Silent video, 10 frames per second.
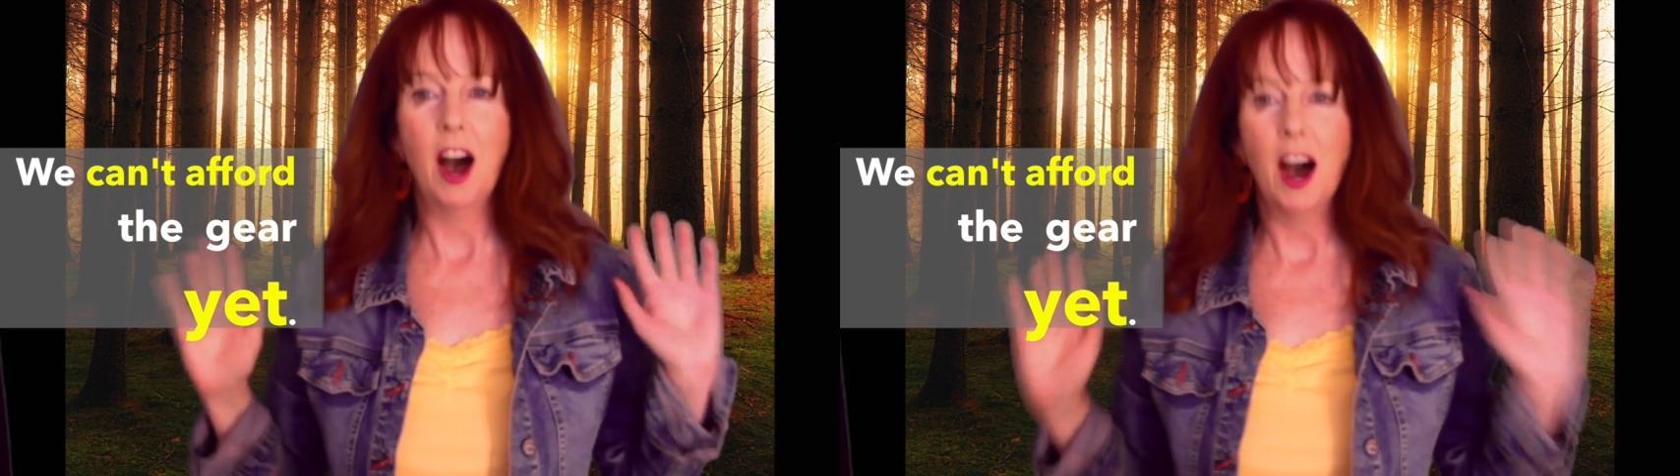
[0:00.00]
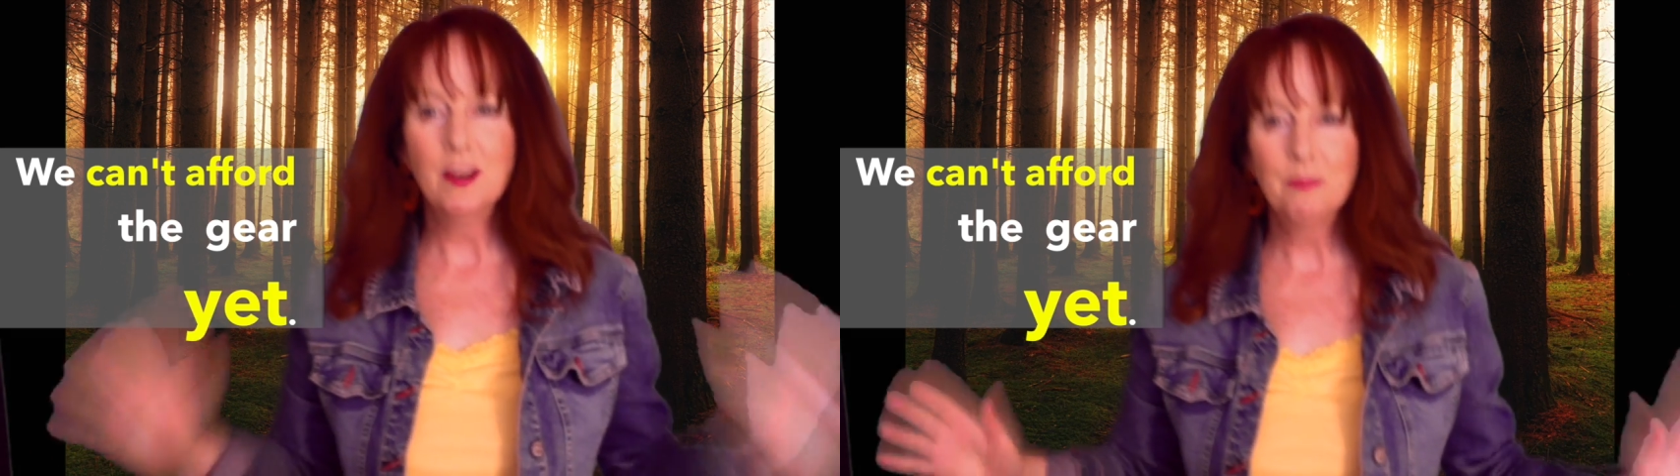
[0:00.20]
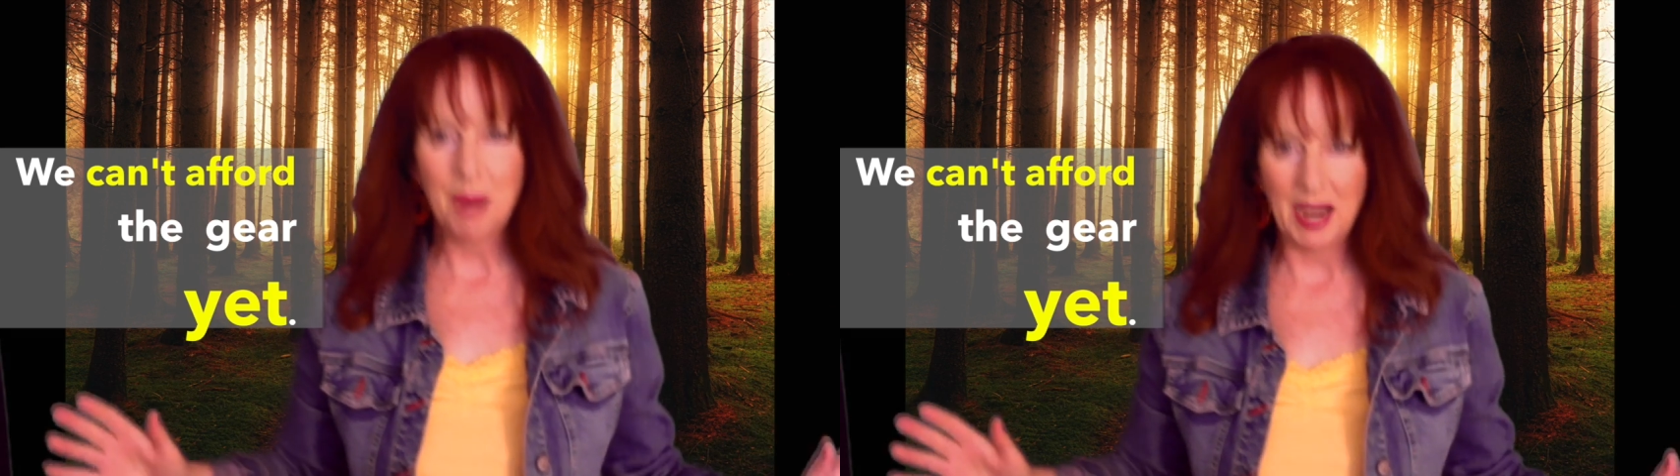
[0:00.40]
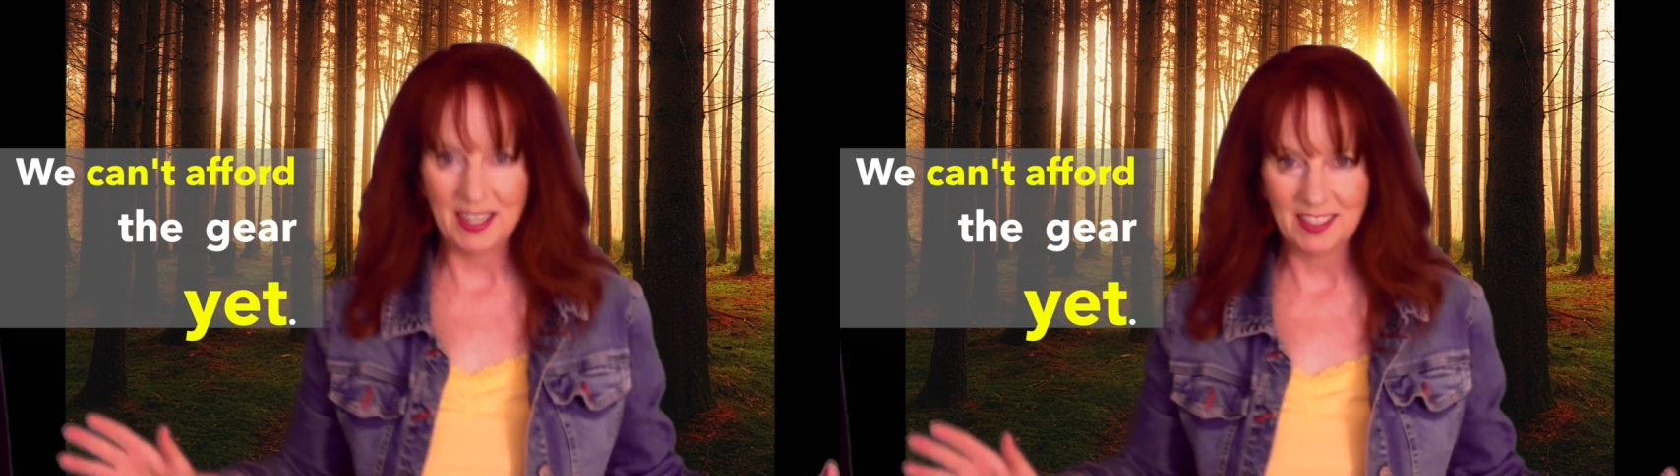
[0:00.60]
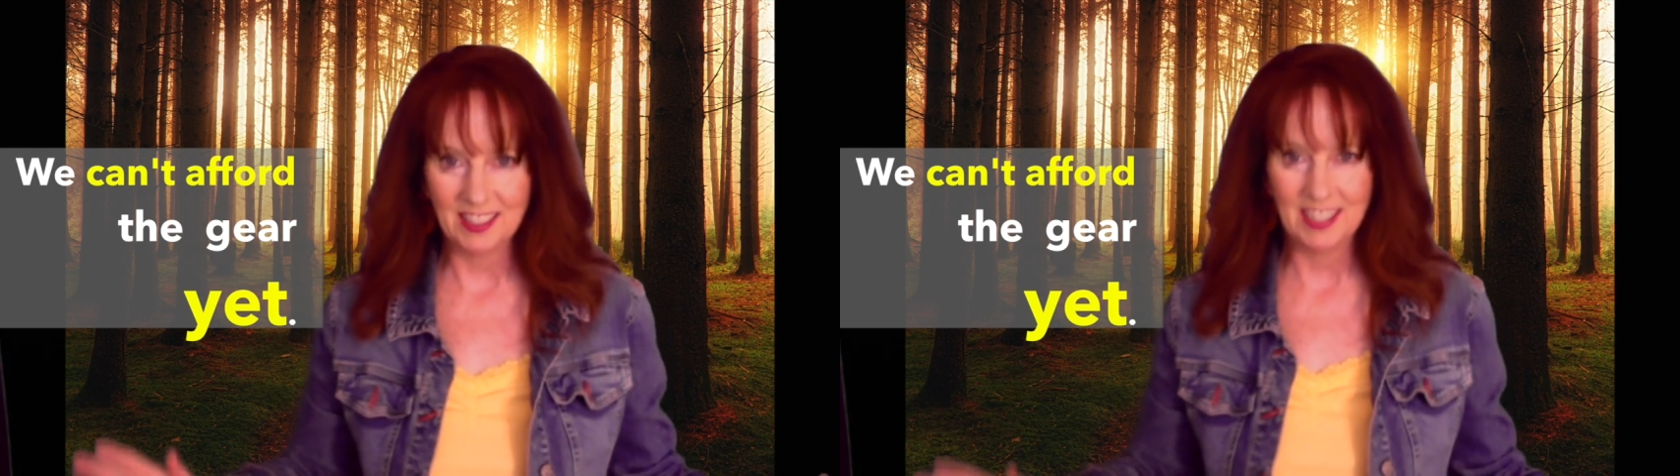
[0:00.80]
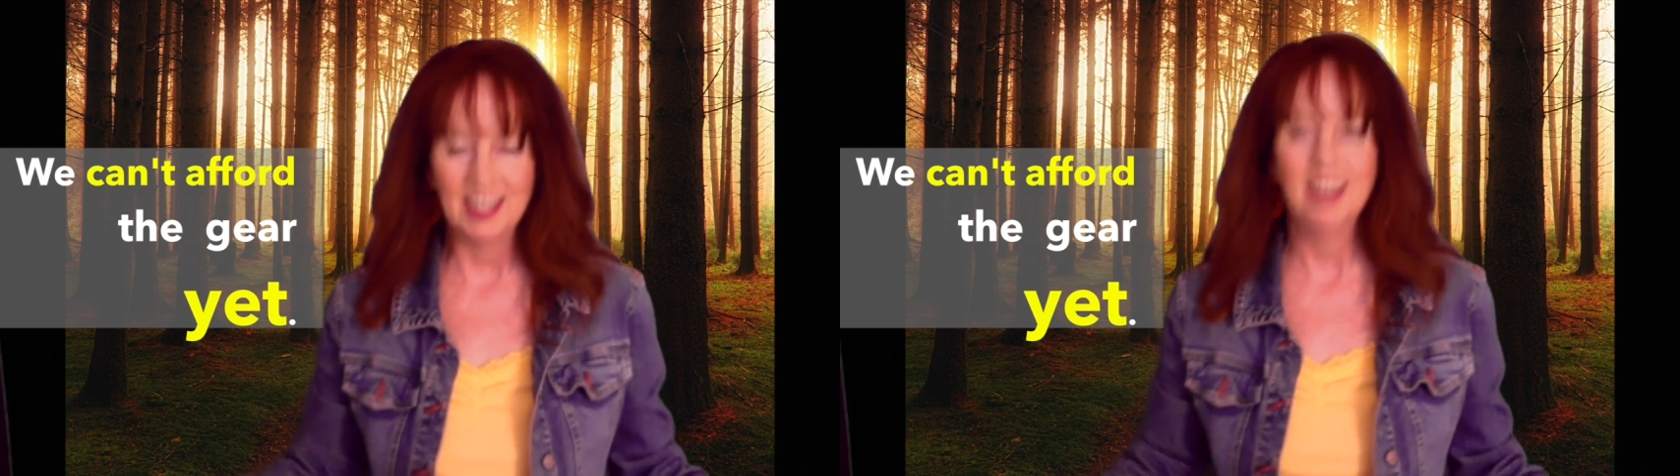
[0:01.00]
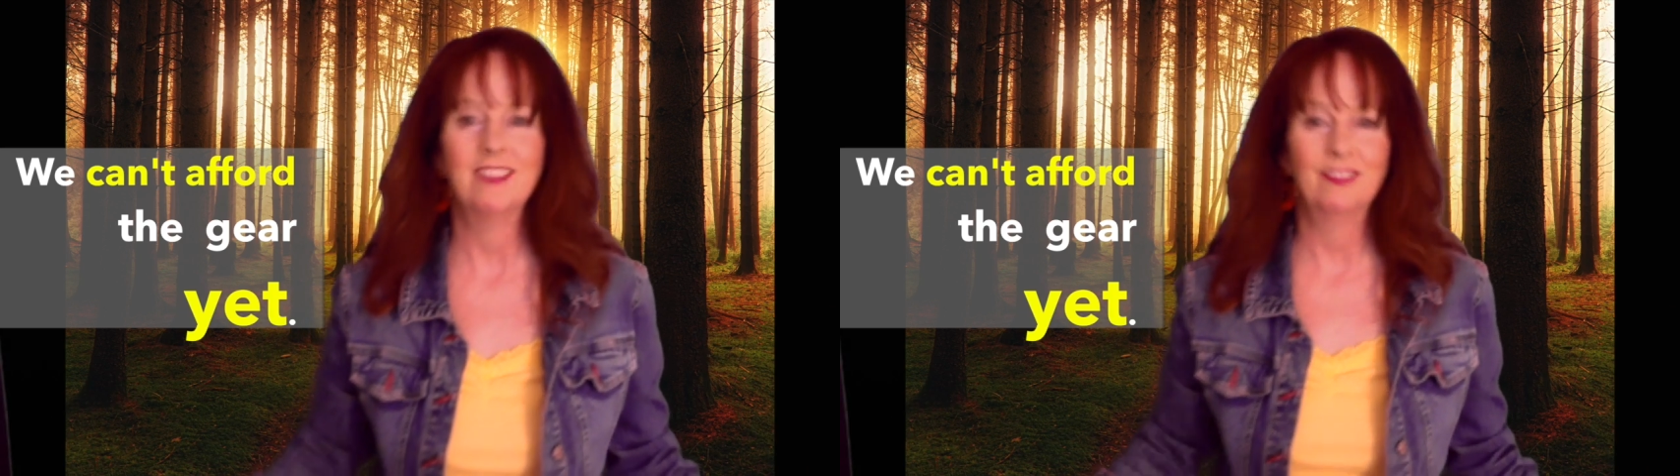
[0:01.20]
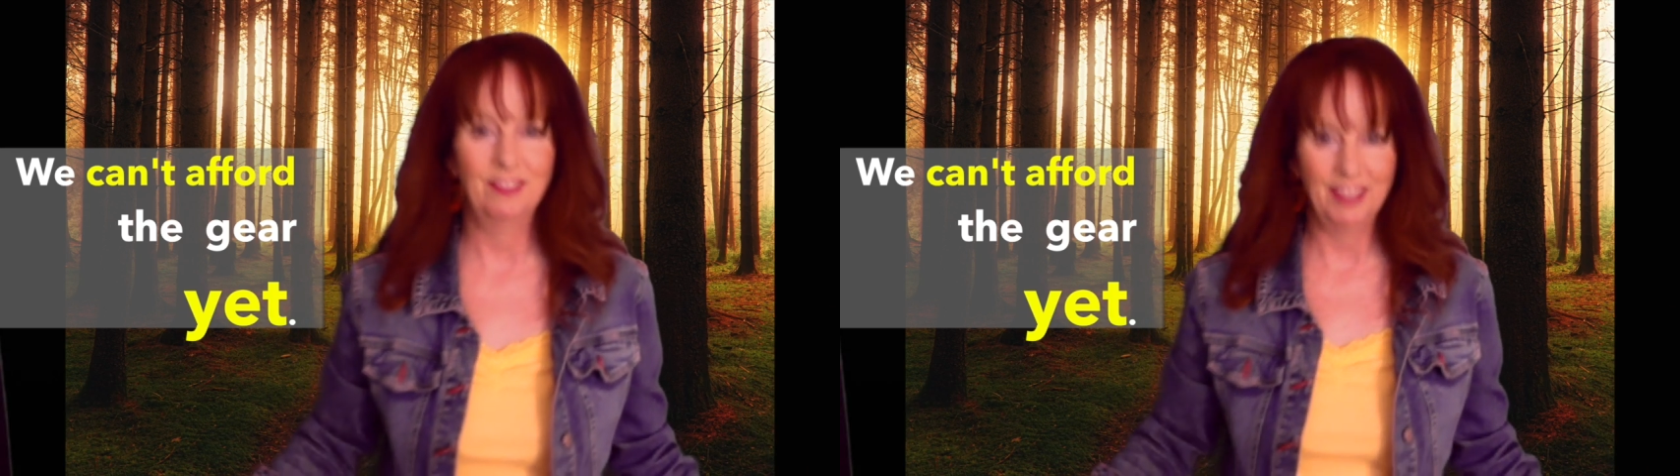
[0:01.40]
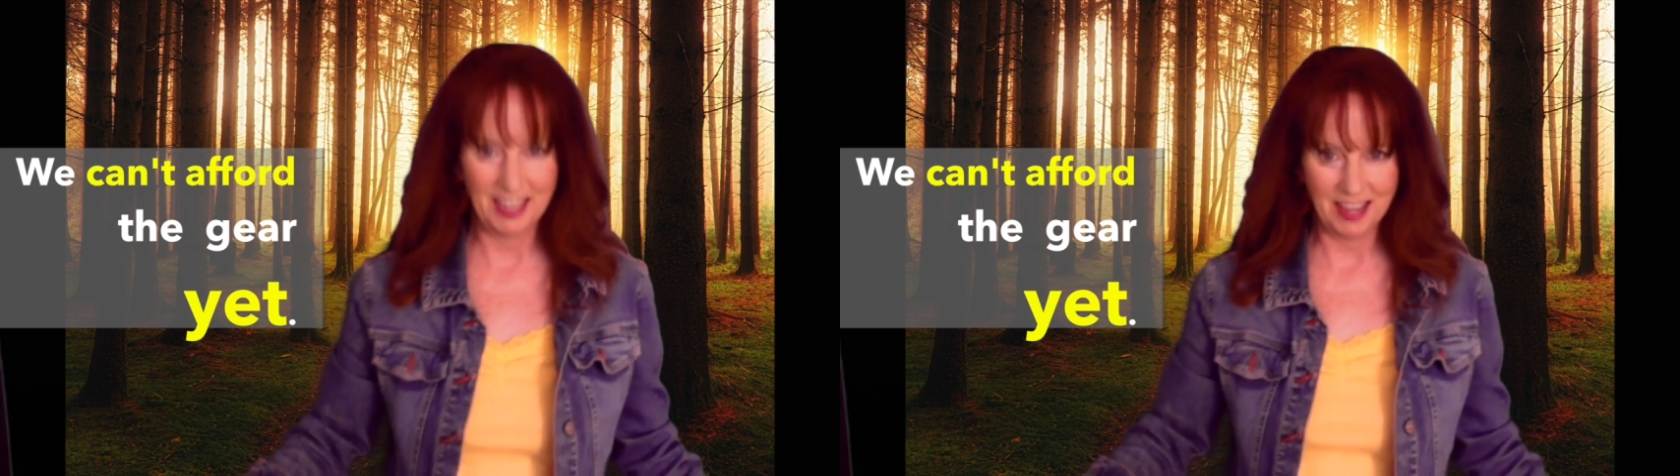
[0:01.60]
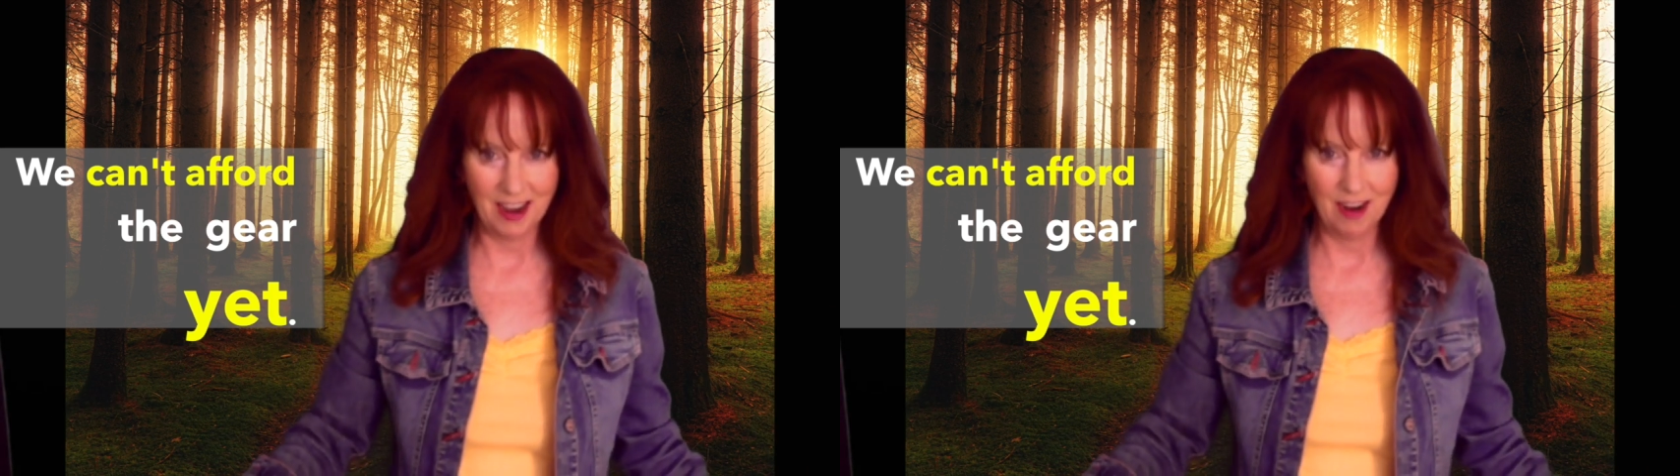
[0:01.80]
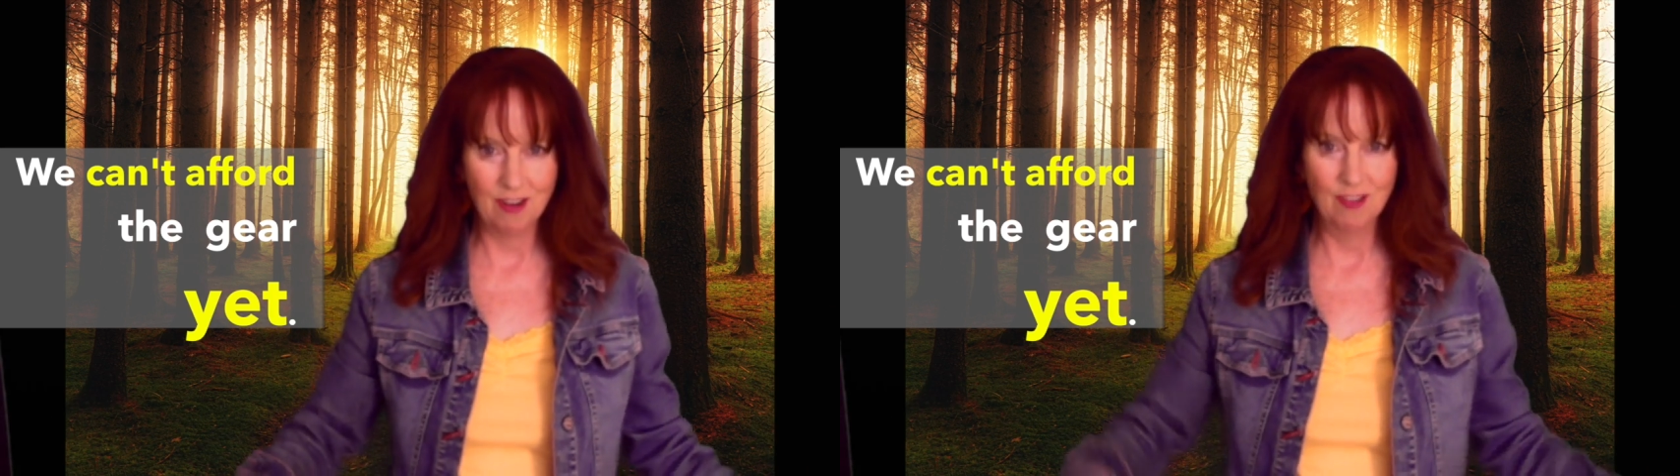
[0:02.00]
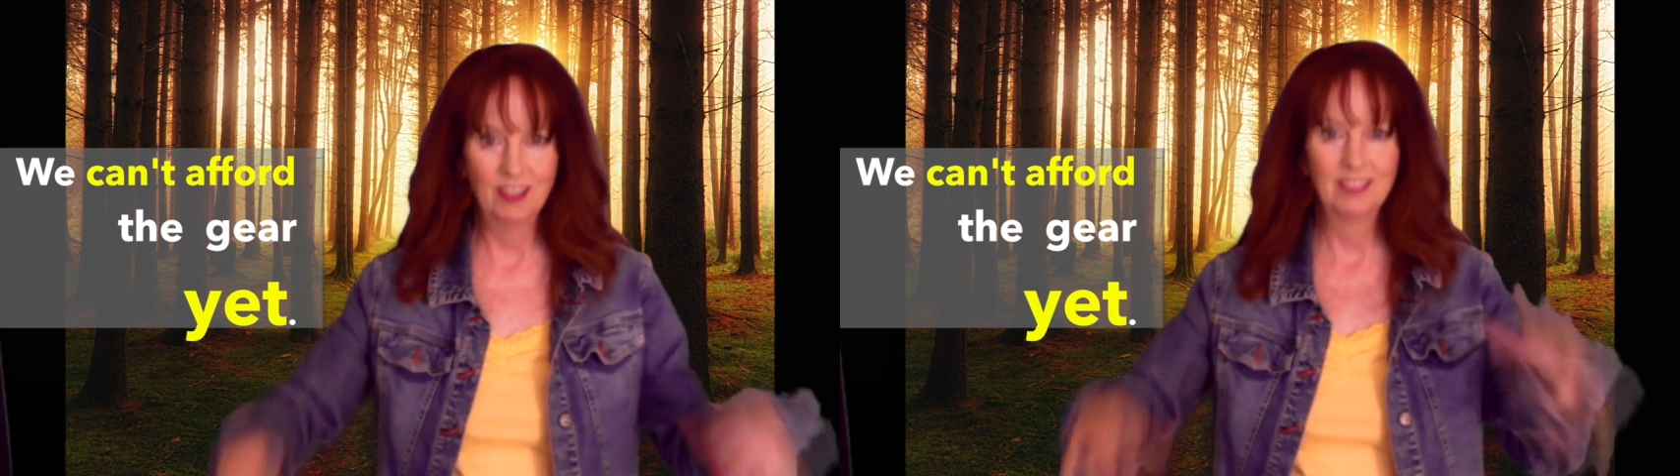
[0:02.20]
unboxing video.